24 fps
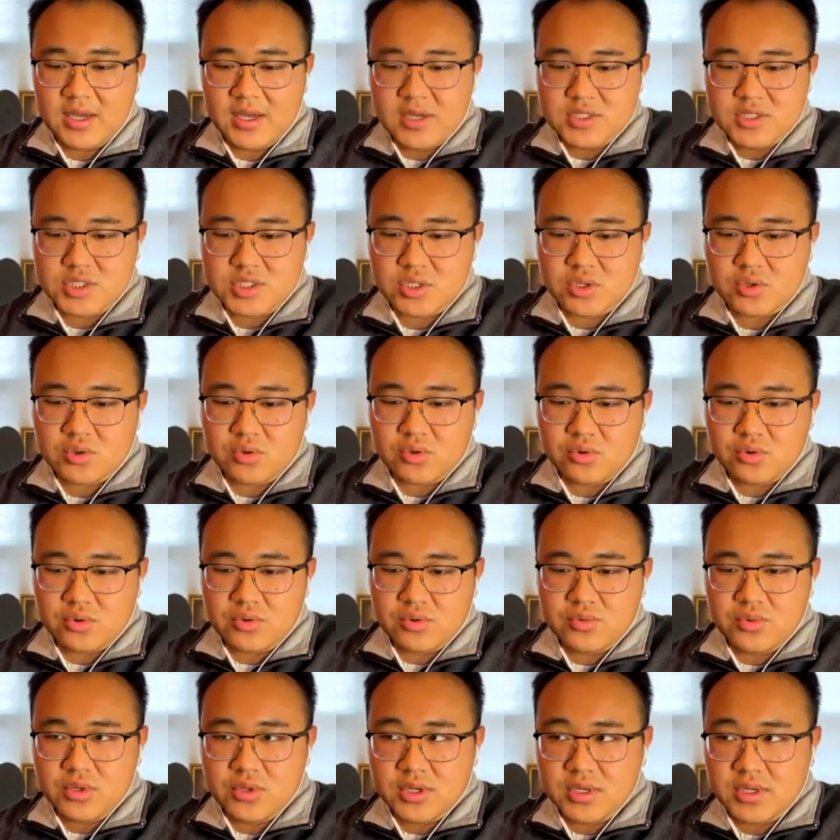So
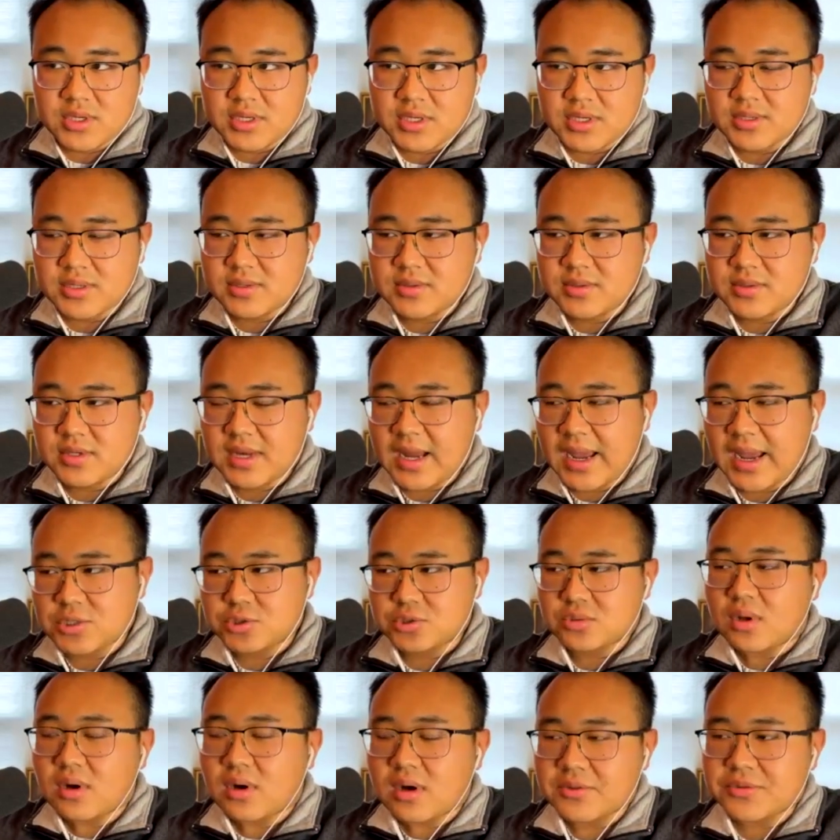the, the
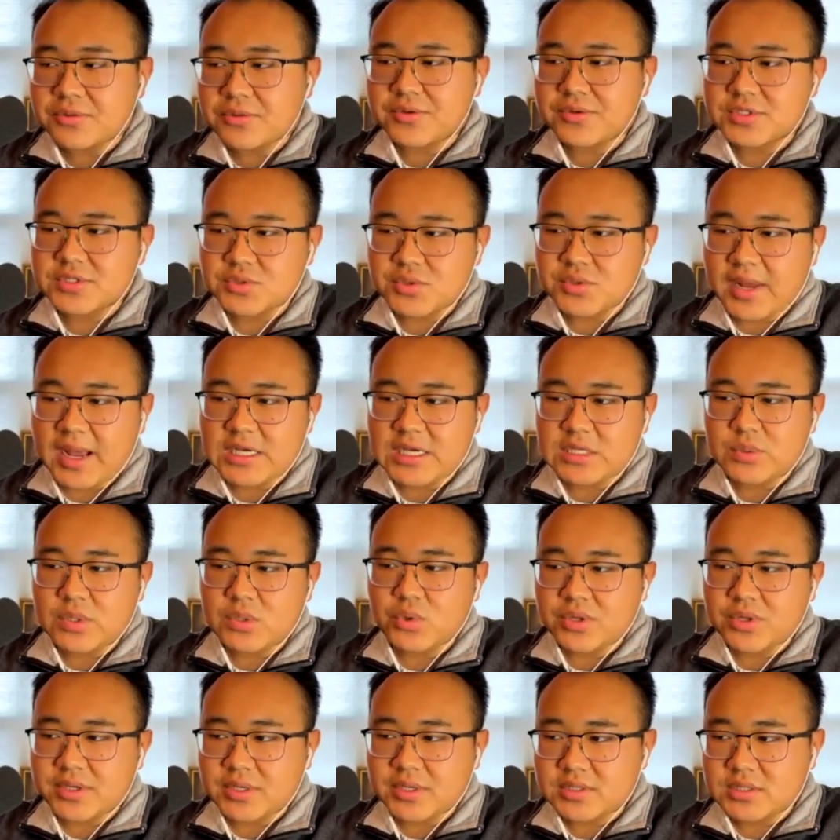natural law theorist would actually be
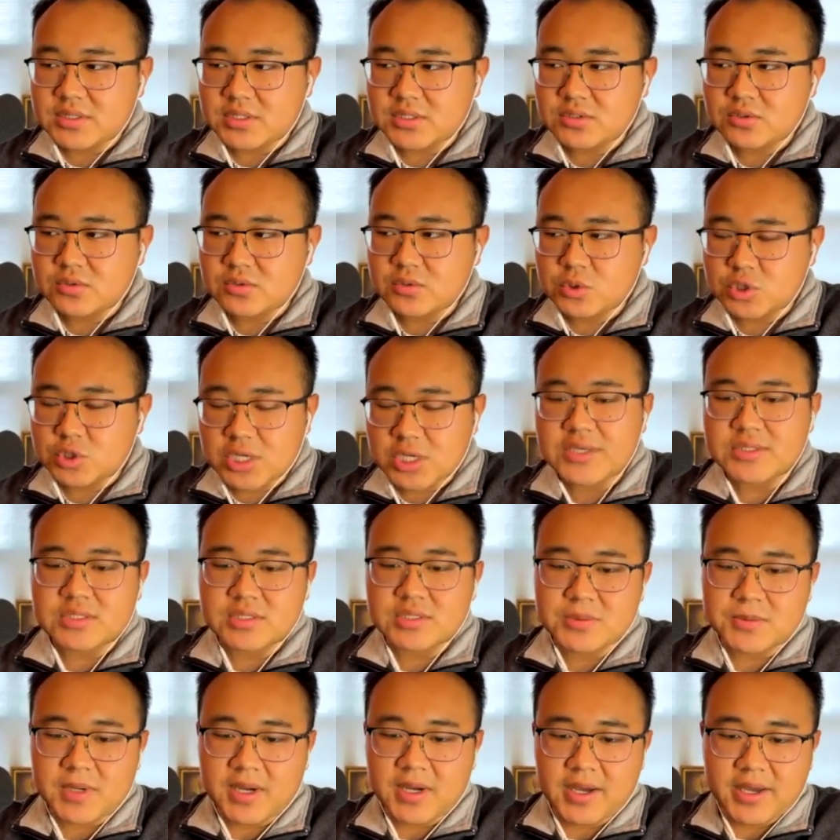willing to
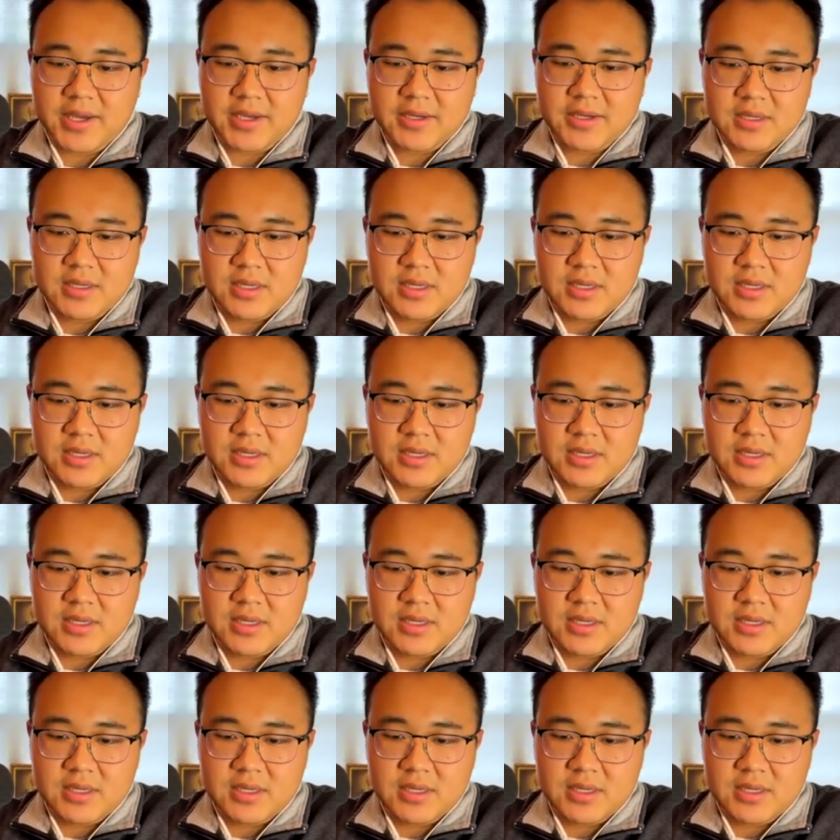justify